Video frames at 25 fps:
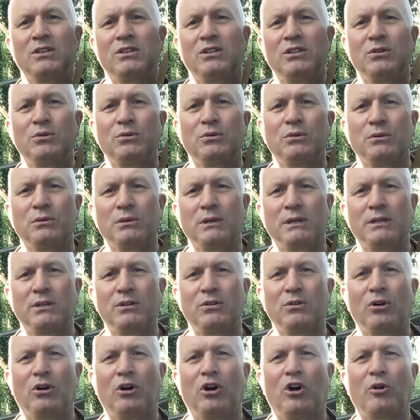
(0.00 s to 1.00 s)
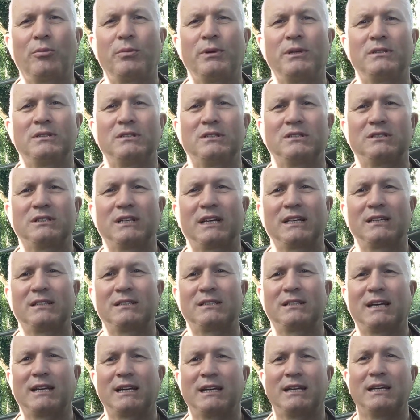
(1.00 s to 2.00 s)
you and your hobbies as they
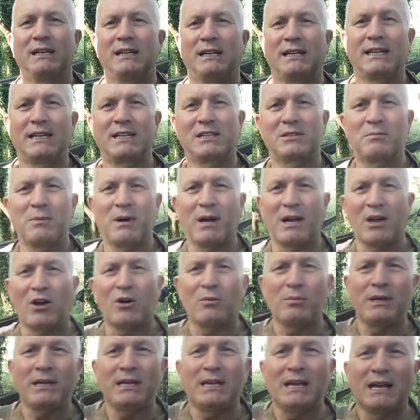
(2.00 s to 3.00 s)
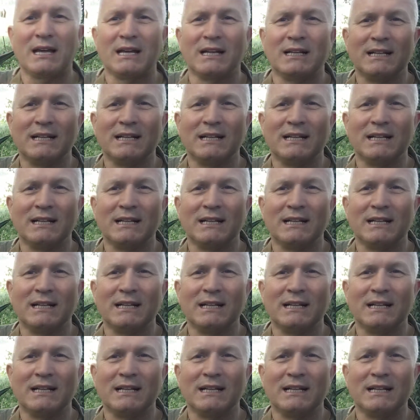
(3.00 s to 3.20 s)
say and there's my hobby